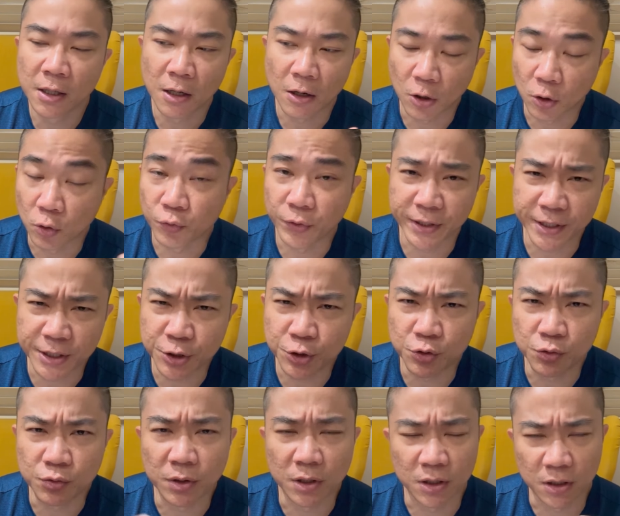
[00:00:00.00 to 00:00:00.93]
already
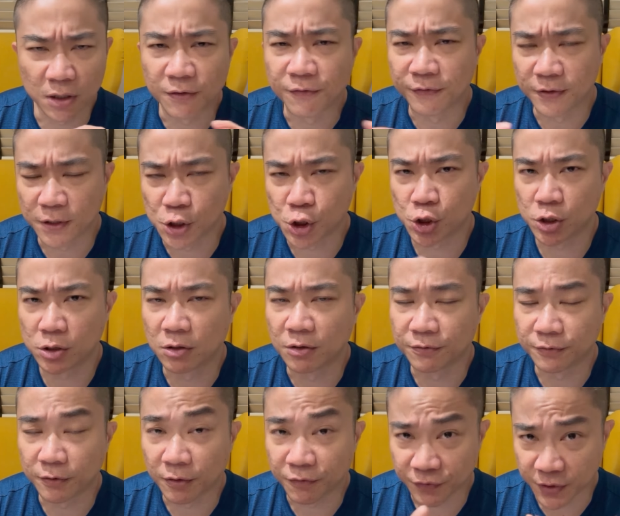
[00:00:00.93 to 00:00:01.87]
do a version
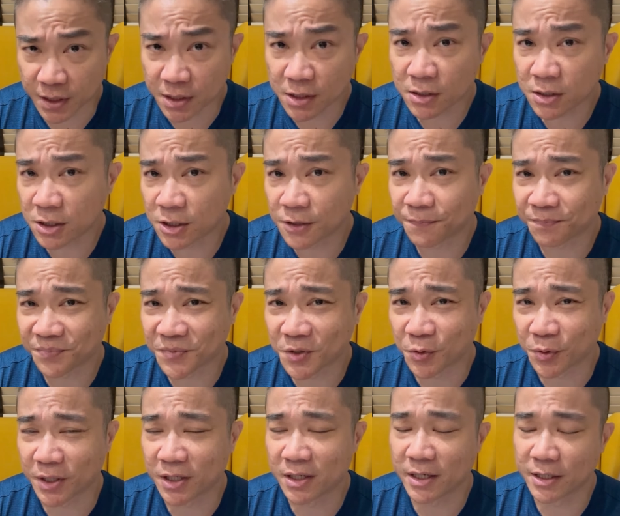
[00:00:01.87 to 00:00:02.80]
of this,
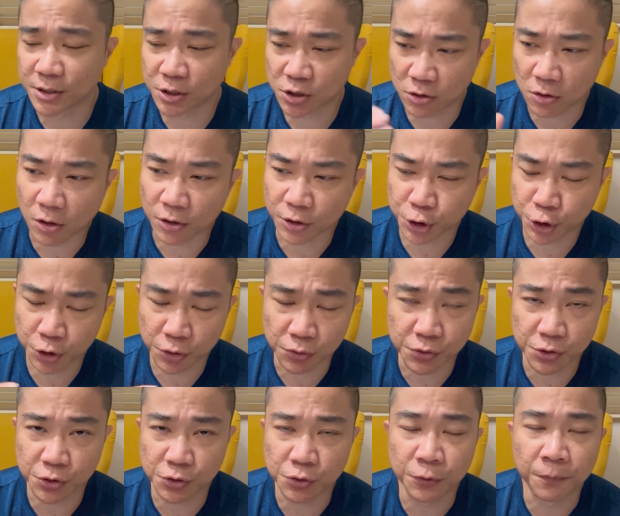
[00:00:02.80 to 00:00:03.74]
okay, and Scott
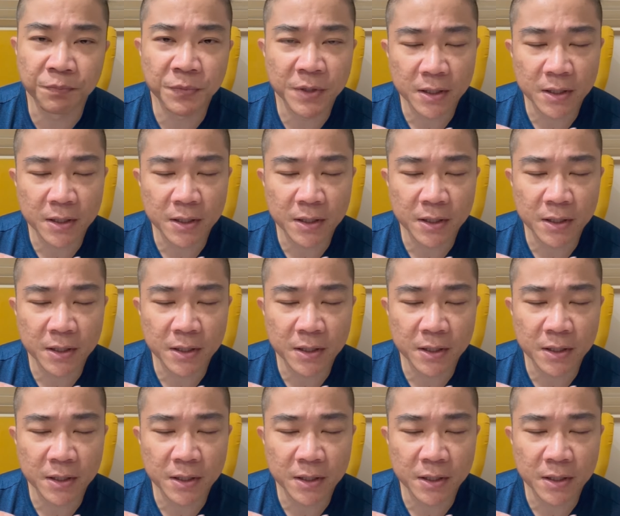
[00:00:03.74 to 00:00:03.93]
shows you